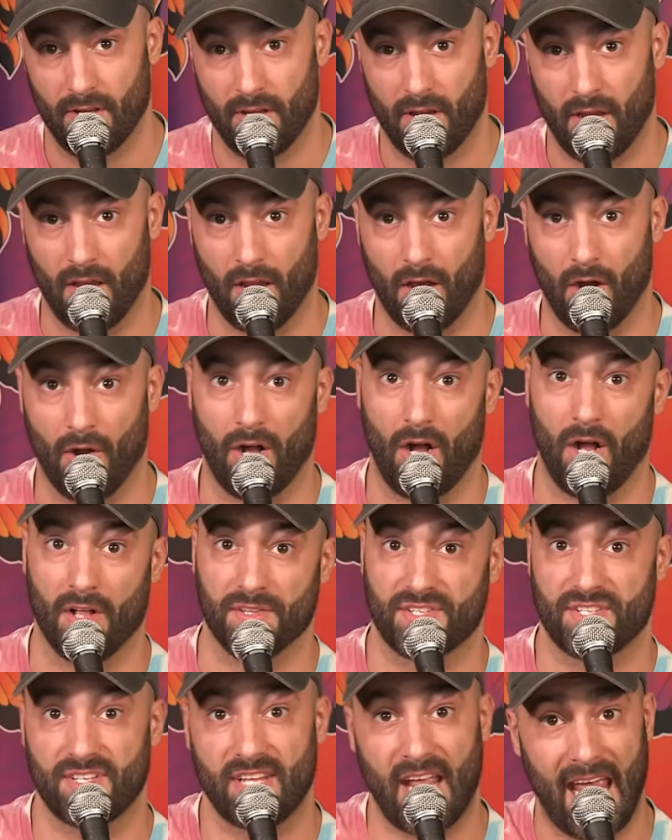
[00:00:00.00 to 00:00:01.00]
on
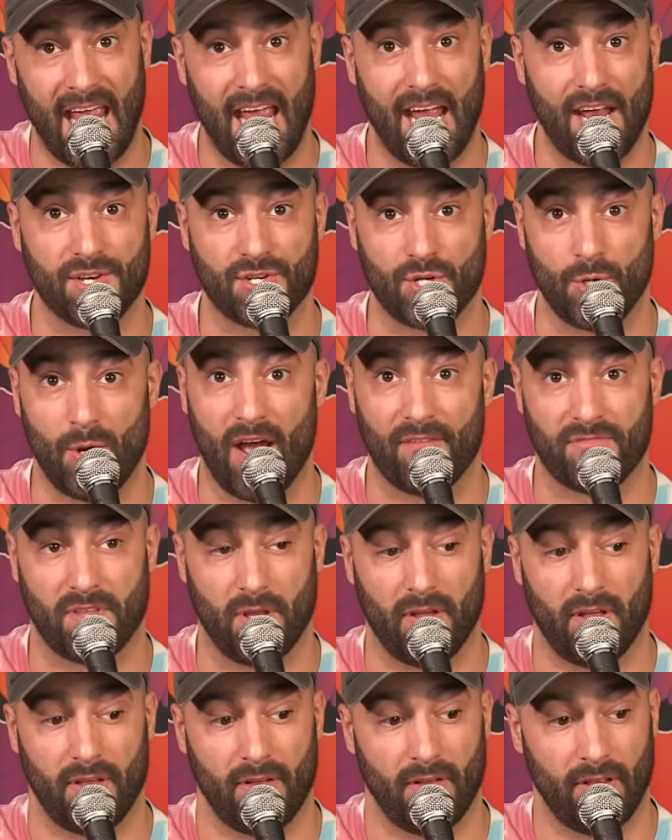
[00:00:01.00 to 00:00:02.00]
stage you have
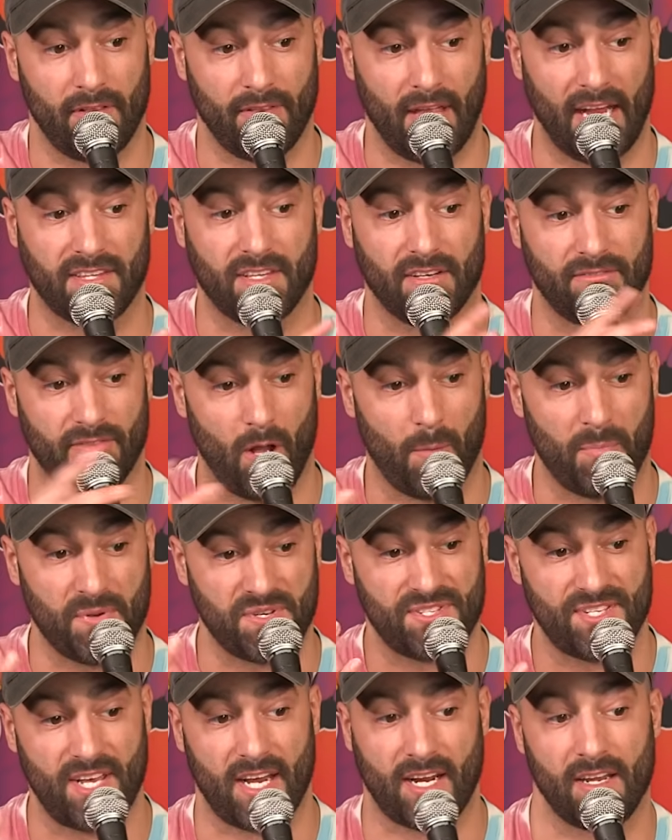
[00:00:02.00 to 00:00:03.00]
to like develop a
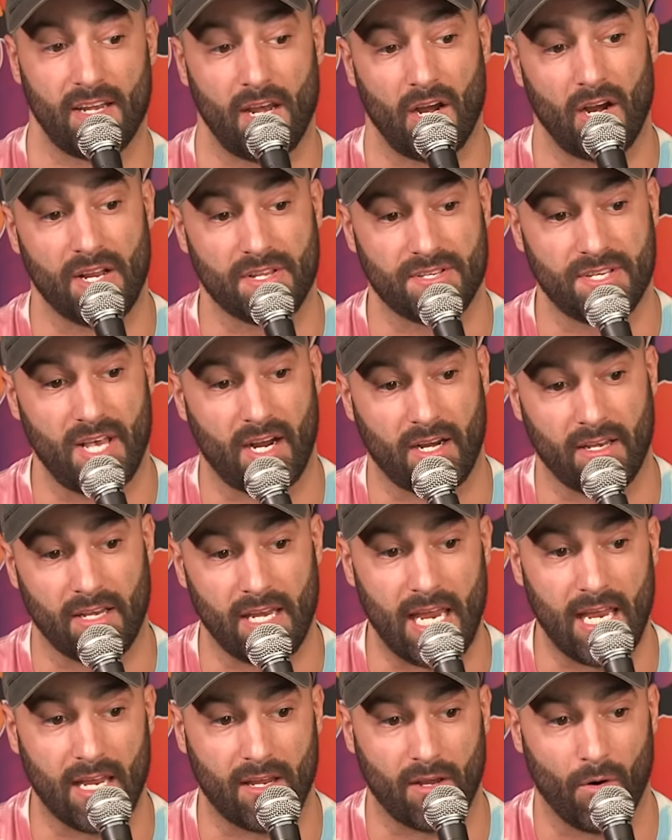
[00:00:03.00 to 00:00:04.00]
secondary
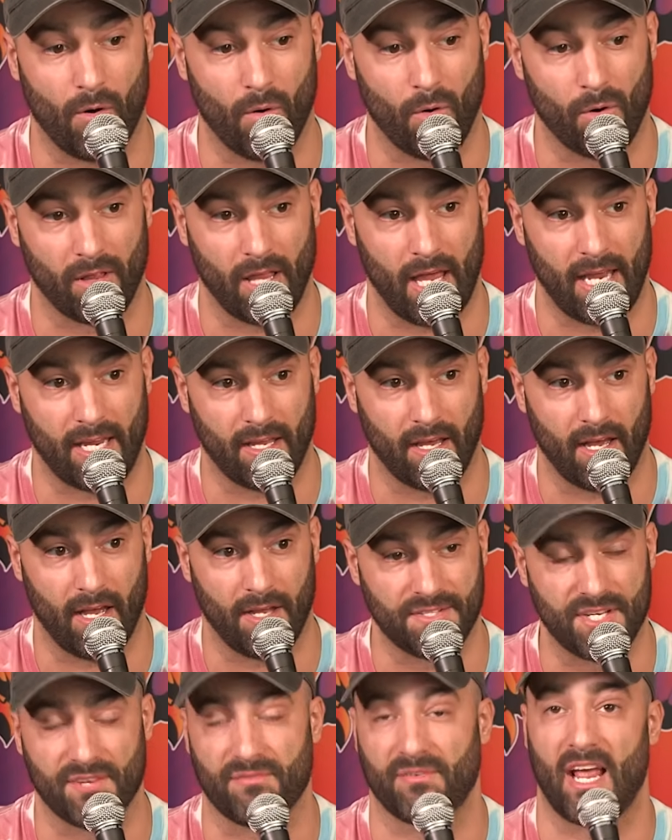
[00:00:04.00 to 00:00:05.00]
technique or like
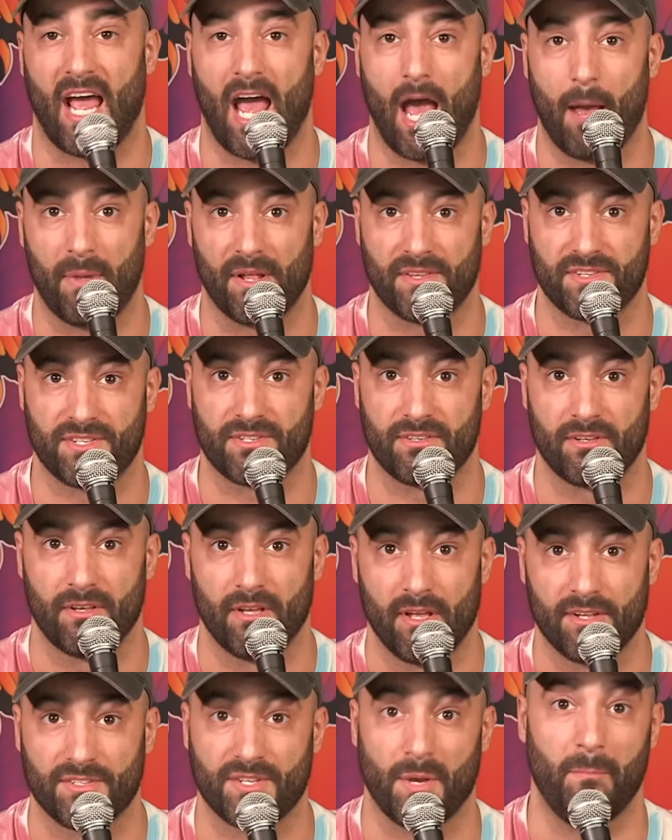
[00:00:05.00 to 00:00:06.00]
different habits
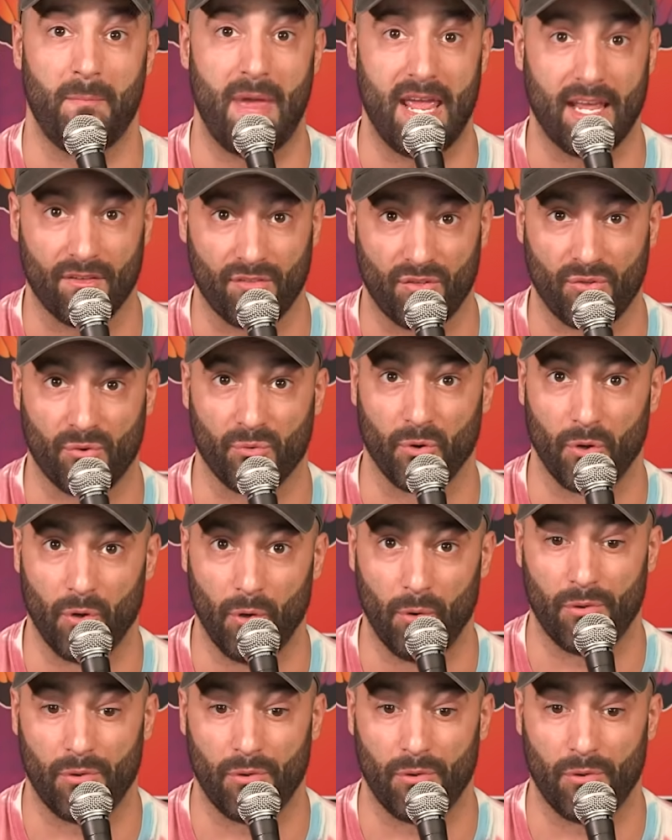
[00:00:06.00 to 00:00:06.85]
to make it through